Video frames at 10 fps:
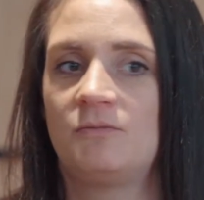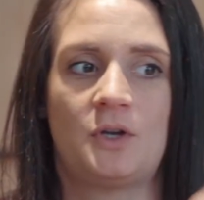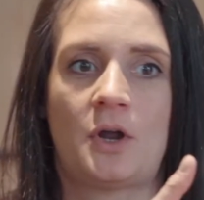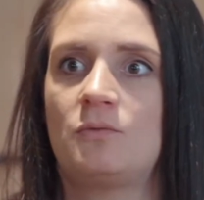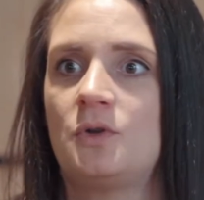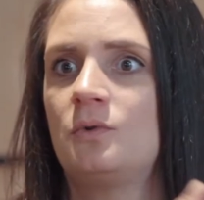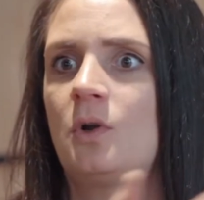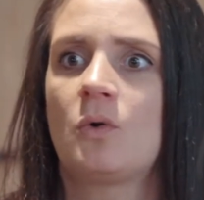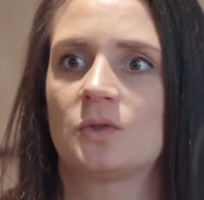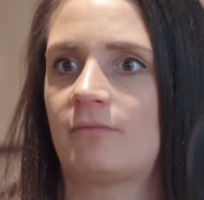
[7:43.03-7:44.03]
new
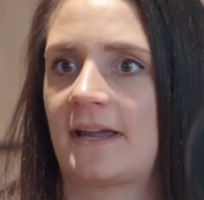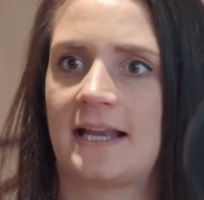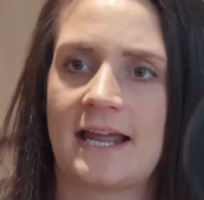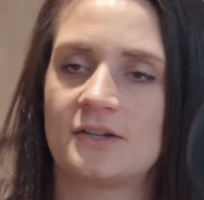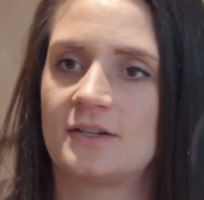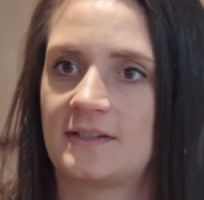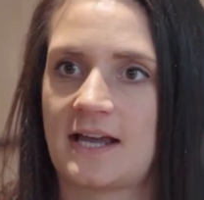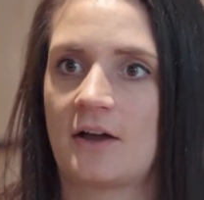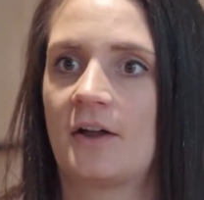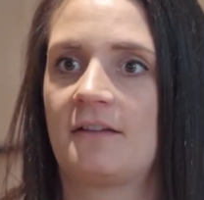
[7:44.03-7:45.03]
laws or regulations,
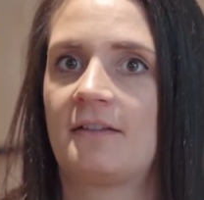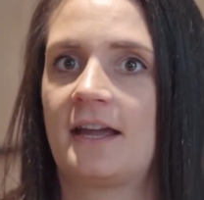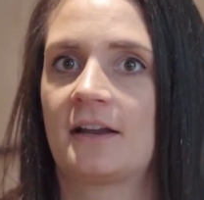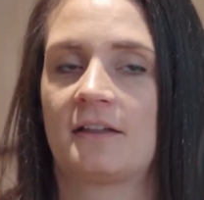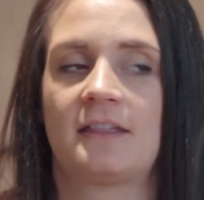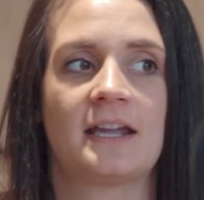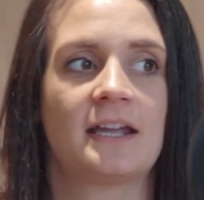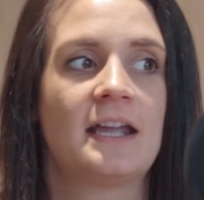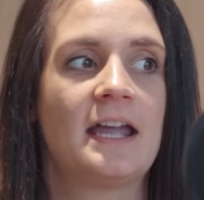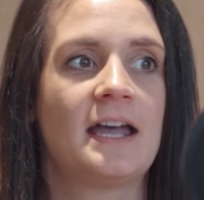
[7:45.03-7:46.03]
that kind of thing. And I think